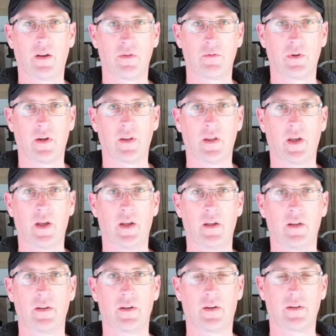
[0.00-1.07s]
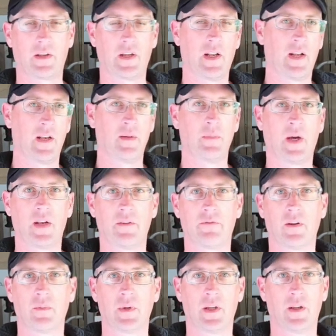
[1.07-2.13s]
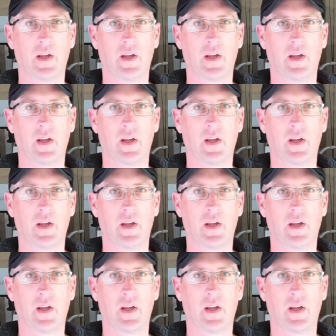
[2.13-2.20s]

I'd rather not get any money from it